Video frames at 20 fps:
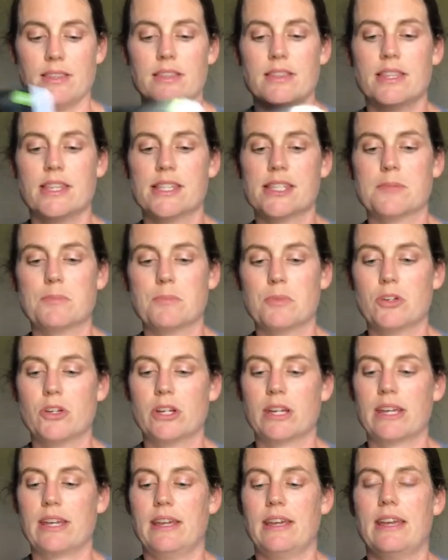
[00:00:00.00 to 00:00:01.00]
this book
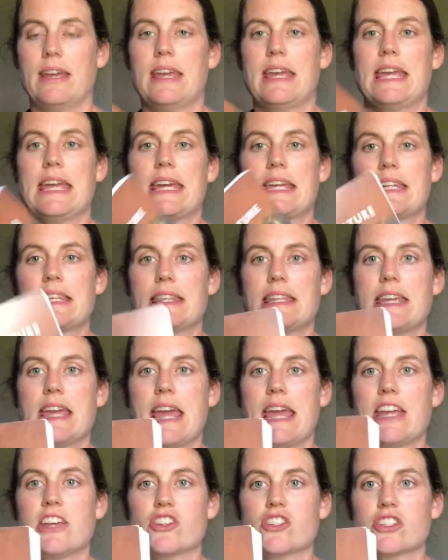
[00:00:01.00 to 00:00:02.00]
and the
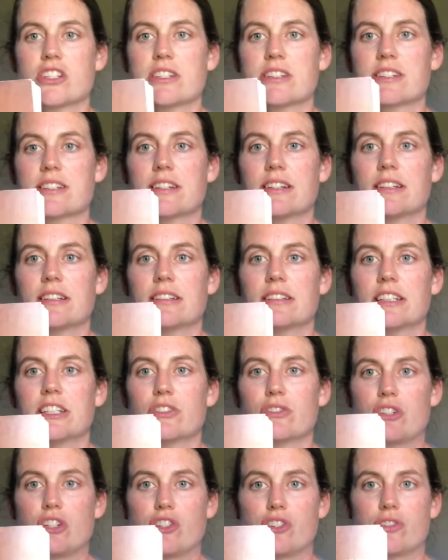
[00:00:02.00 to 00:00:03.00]
Ancient
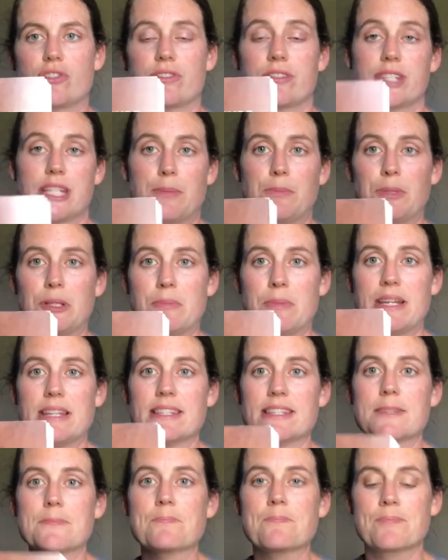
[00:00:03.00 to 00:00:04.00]
Literature
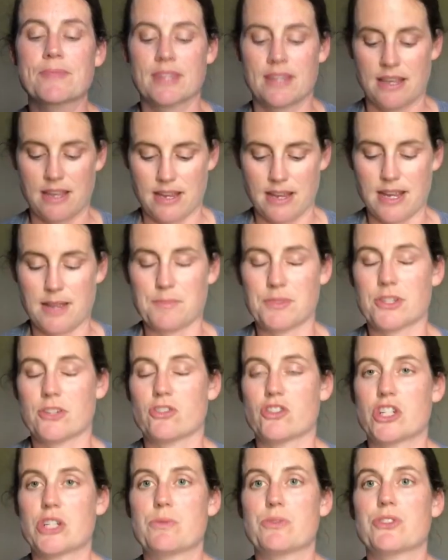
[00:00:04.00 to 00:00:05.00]
Supplement. So
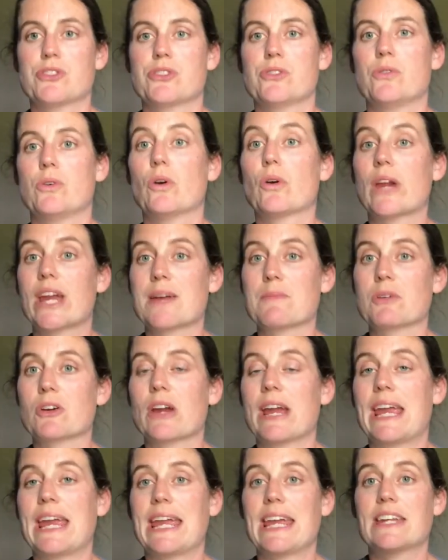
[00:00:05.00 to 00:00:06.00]
she will do grammar
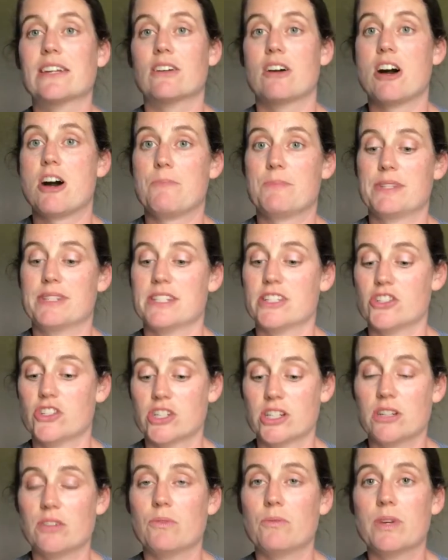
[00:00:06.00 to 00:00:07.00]
and
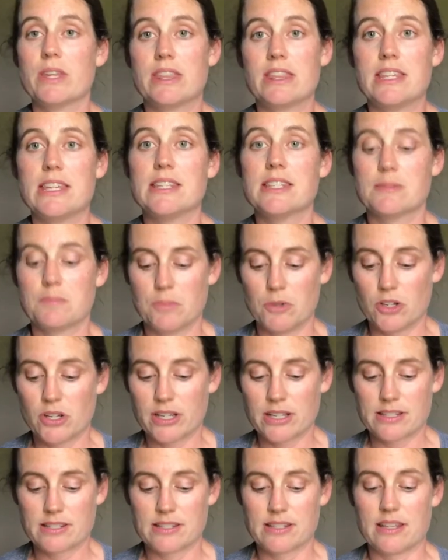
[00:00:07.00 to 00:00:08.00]
composition with these
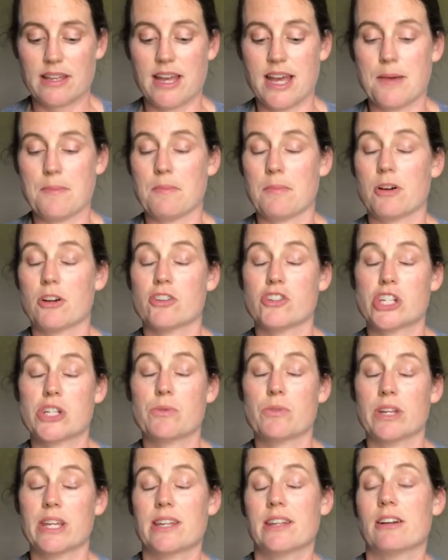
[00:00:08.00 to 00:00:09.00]
books. She
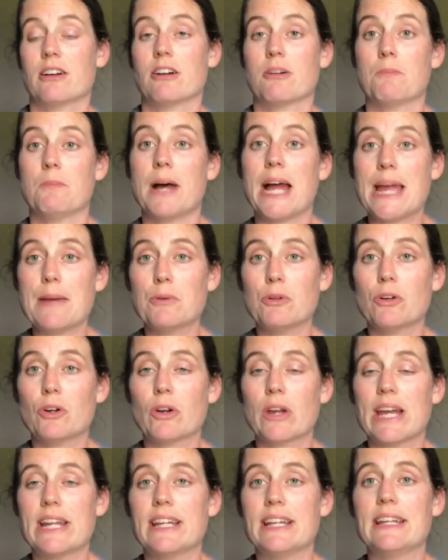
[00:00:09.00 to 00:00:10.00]
will get her Bible
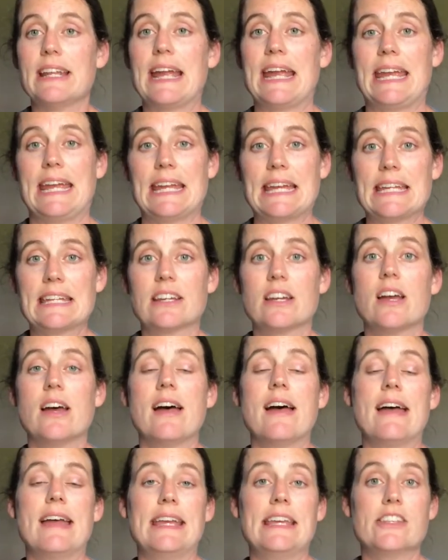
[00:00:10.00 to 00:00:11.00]
credit and
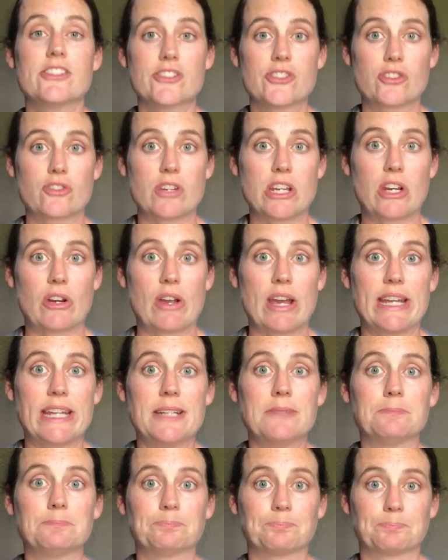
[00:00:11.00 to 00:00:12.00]
history credit